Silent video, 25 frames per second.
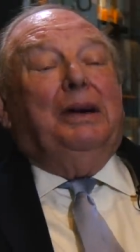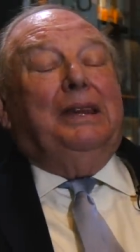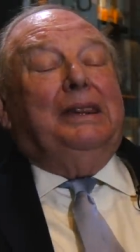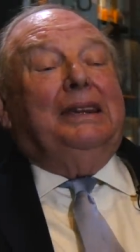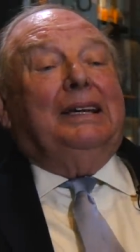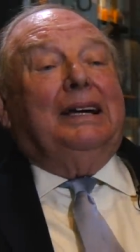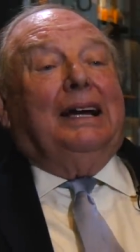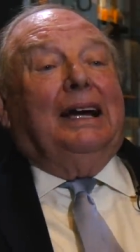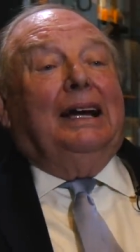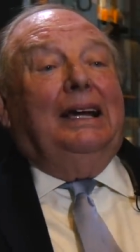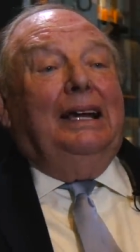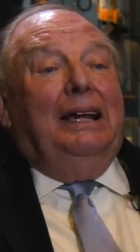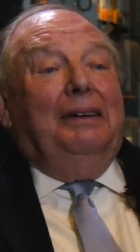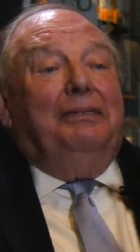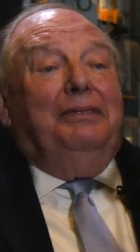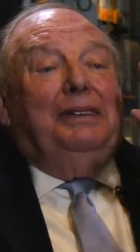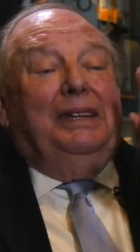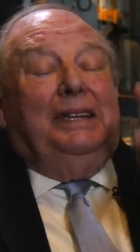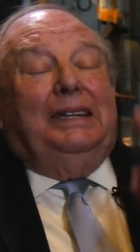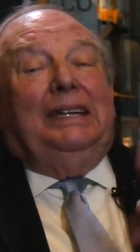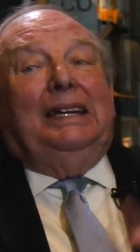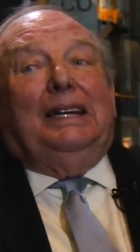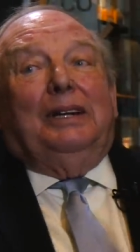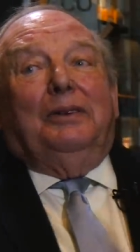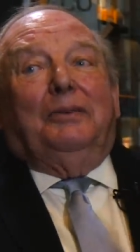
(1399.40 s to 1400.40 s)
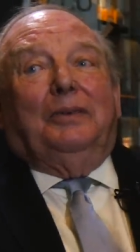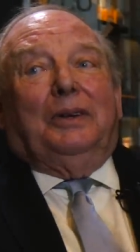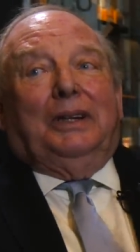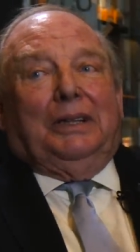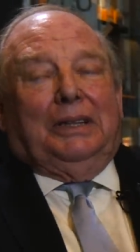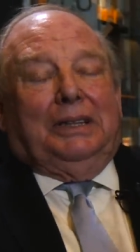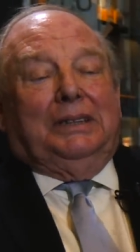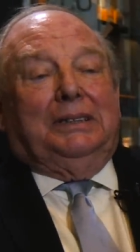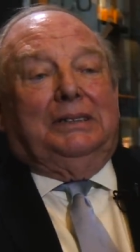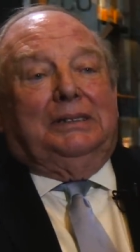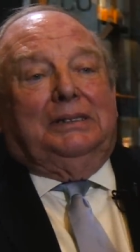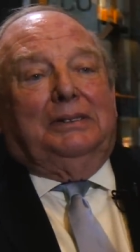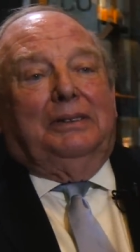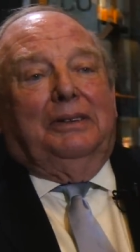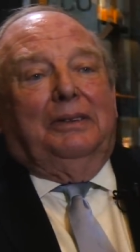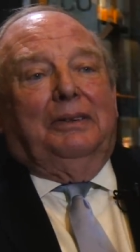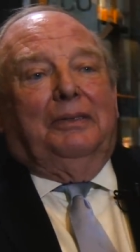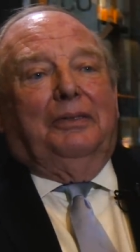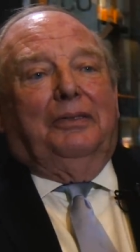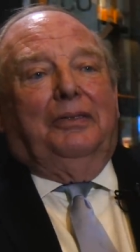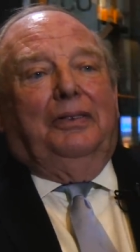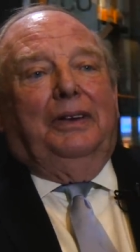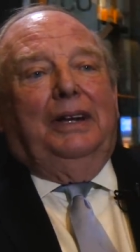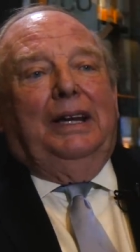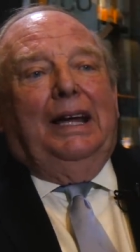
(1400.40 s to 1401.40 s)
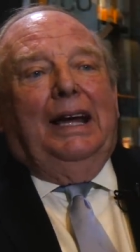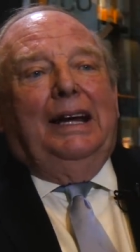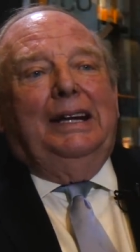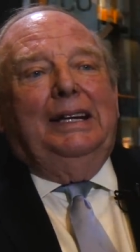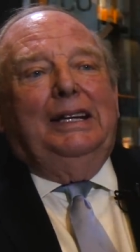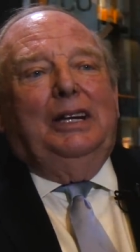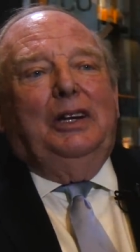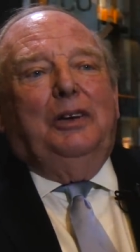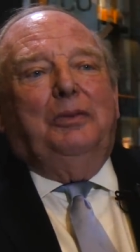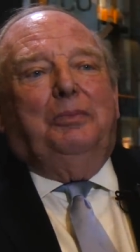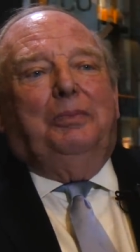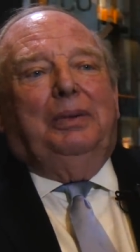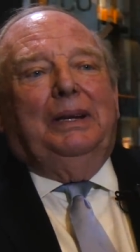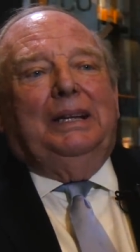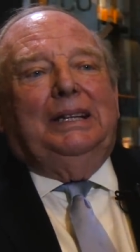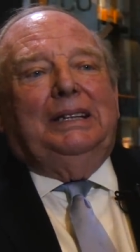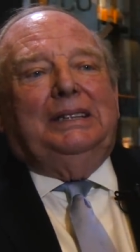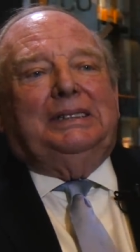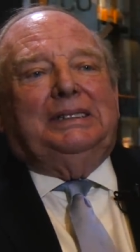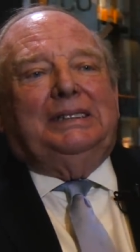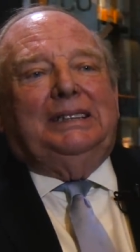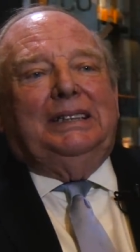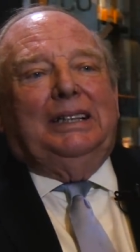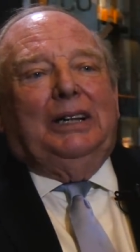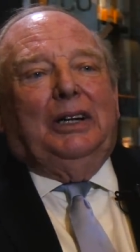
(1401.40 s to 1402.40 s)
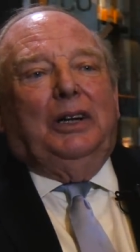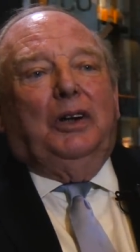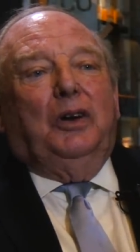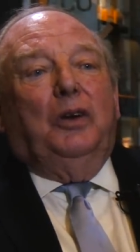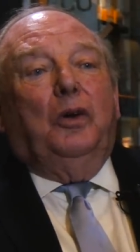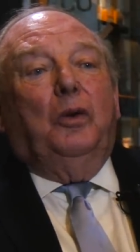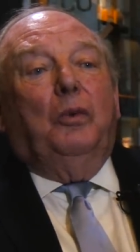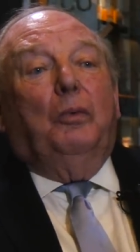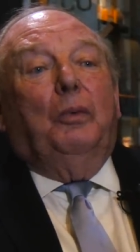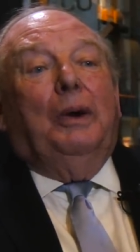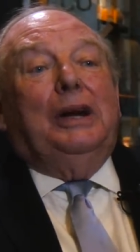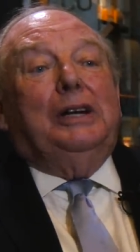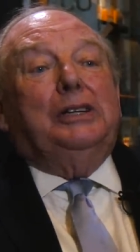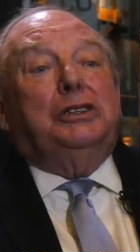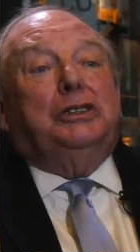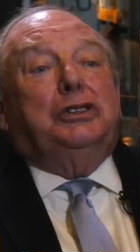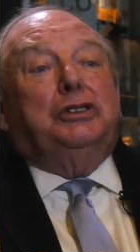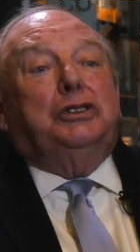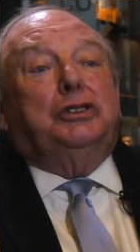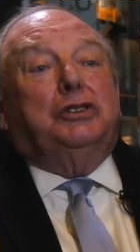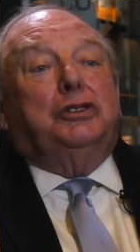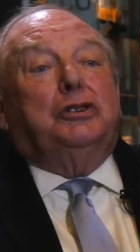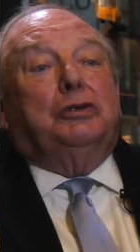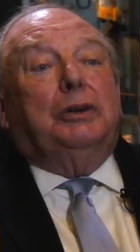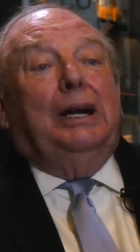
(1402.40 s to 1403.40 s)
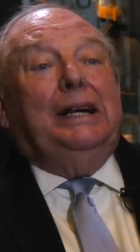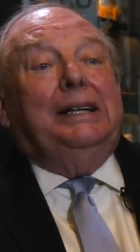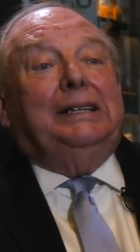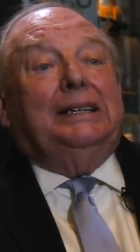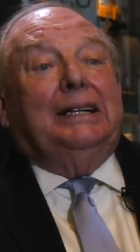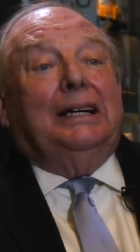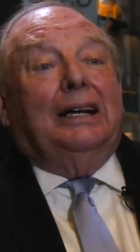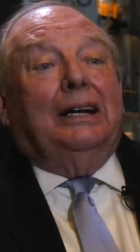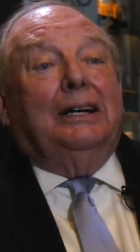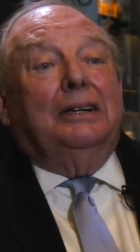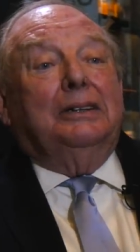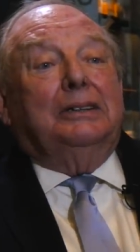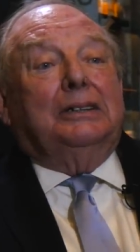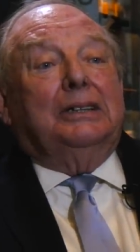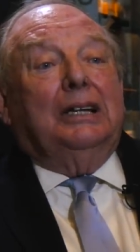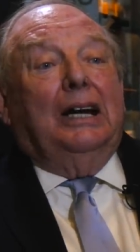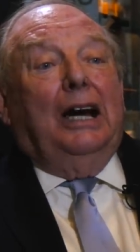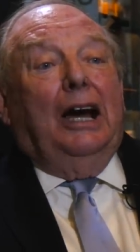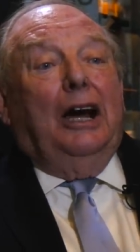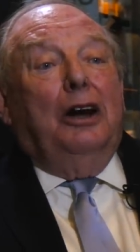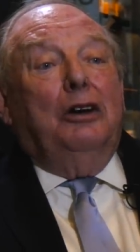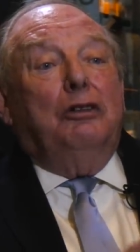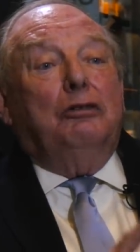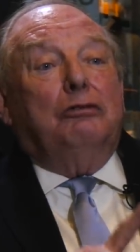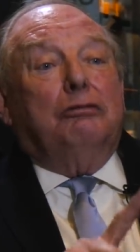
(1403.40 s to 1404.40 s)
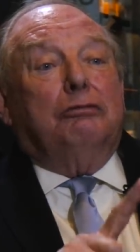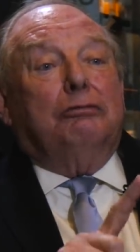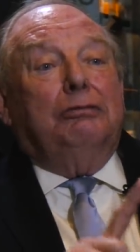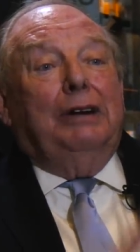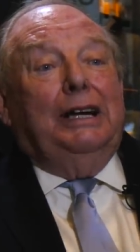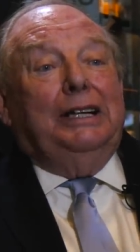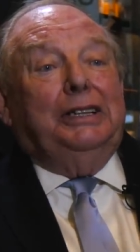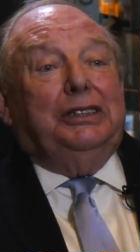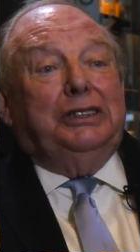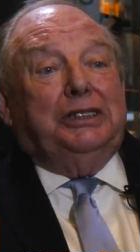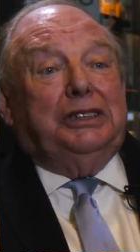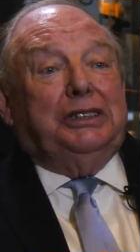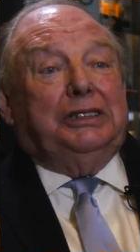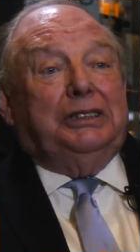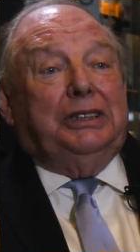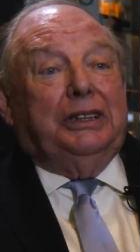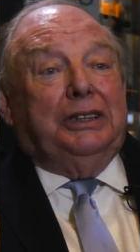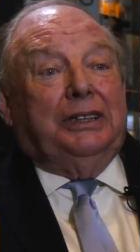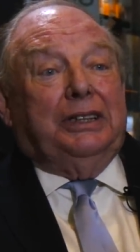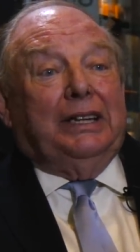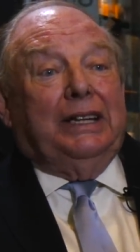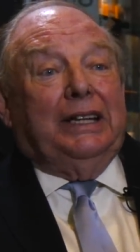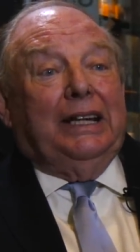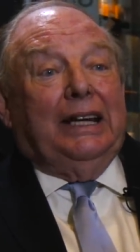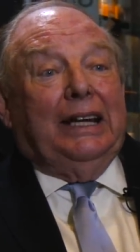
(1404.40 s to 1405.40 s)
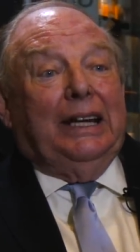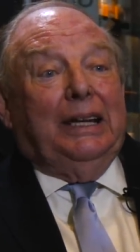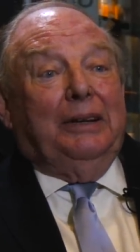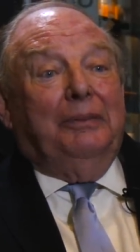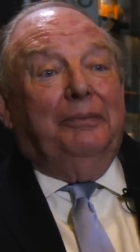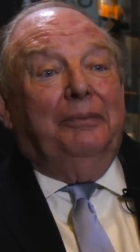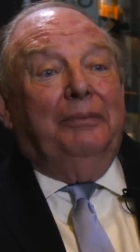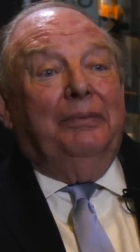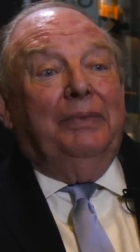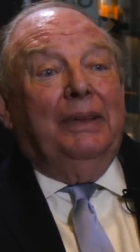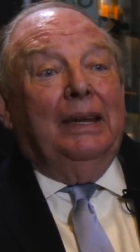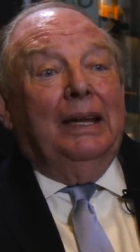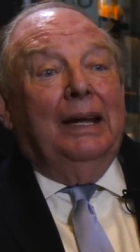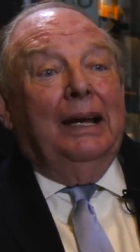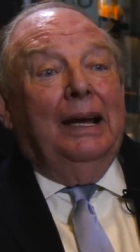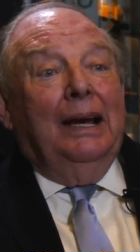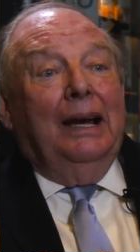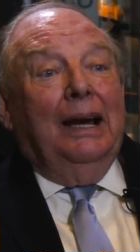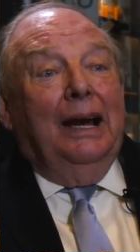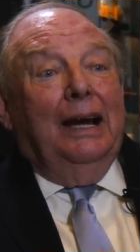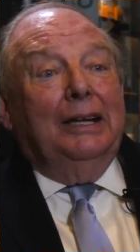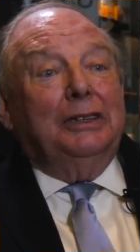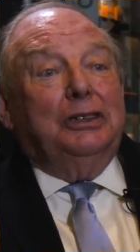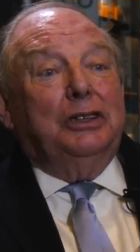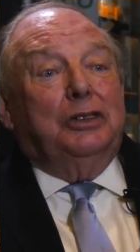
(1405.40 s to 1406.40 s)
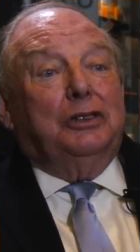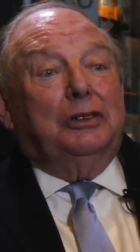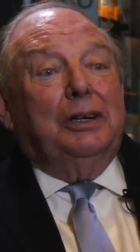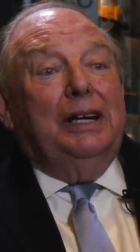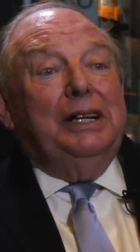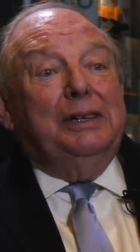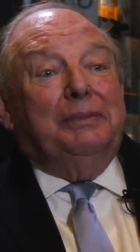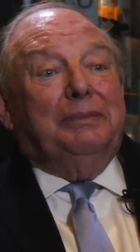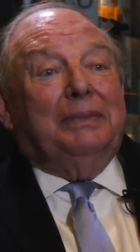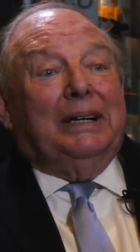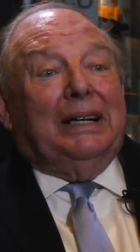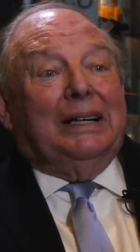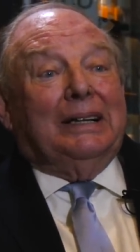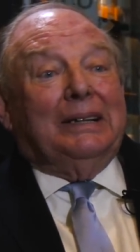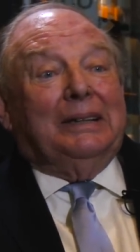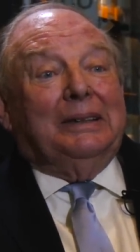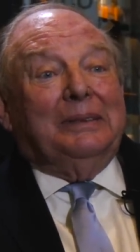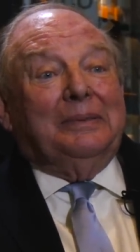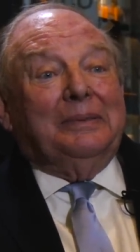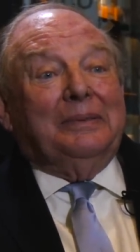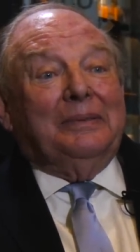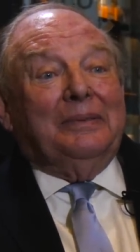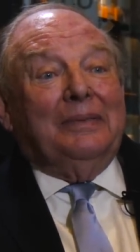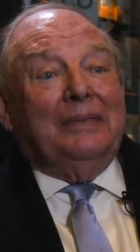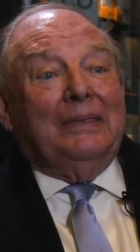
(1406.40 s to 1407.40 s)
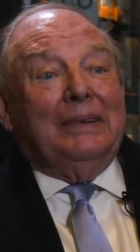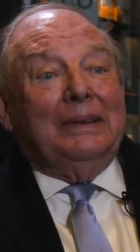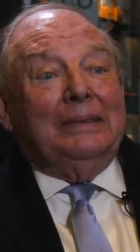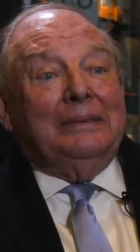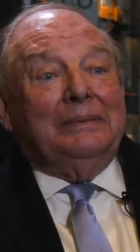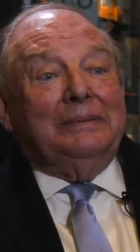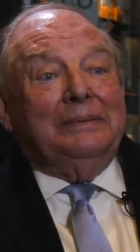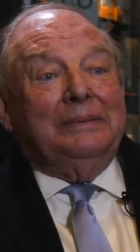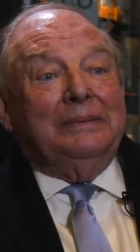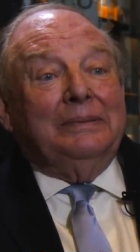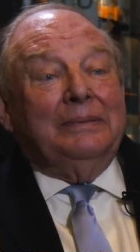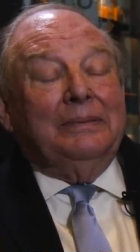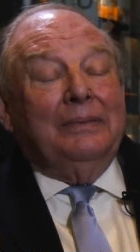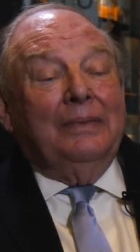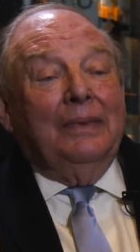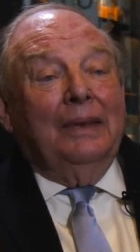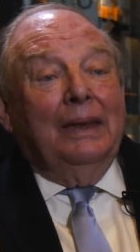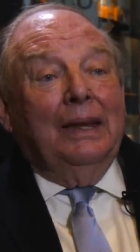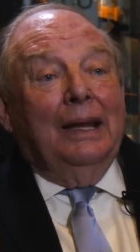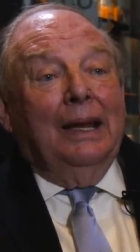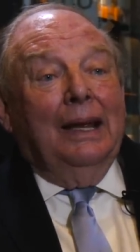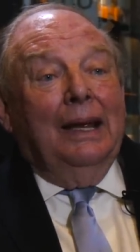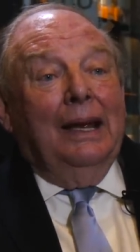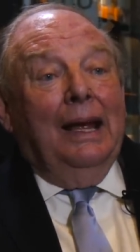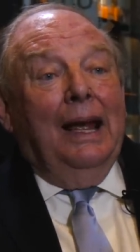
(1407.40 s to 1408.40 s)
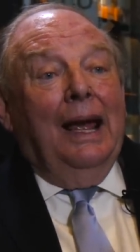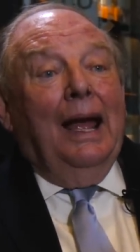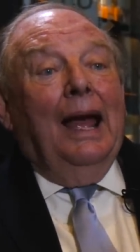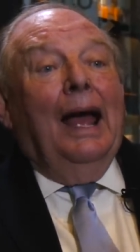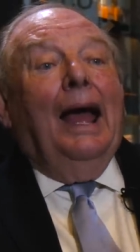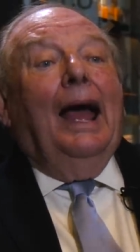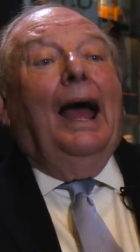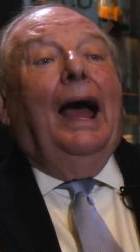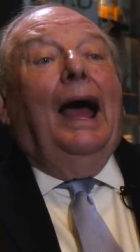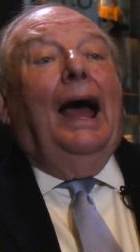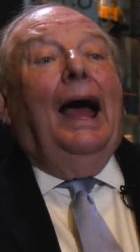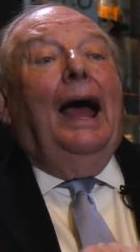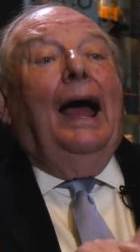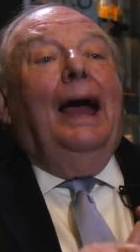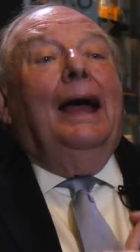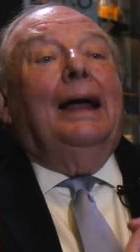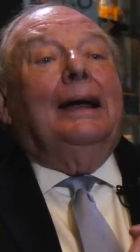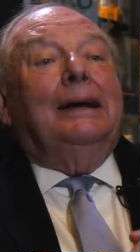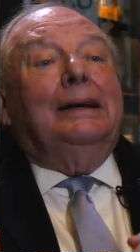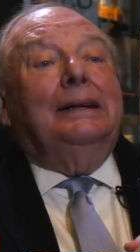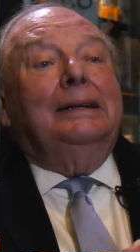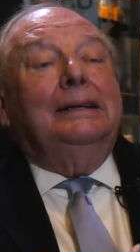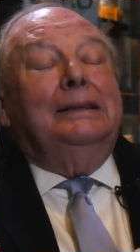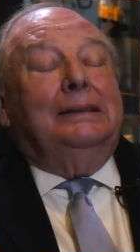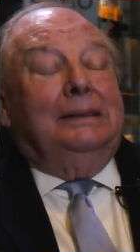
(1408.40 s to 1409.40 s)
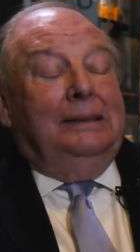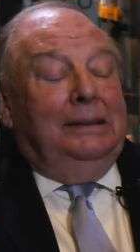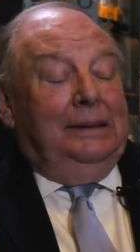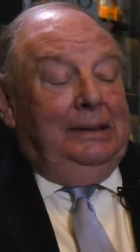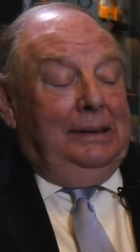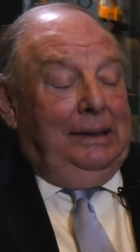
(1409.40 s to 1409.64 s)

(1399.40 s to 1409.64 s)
but the clever thing was Fernando Palicio went straight out and registered the name as a trademark. Right, right. And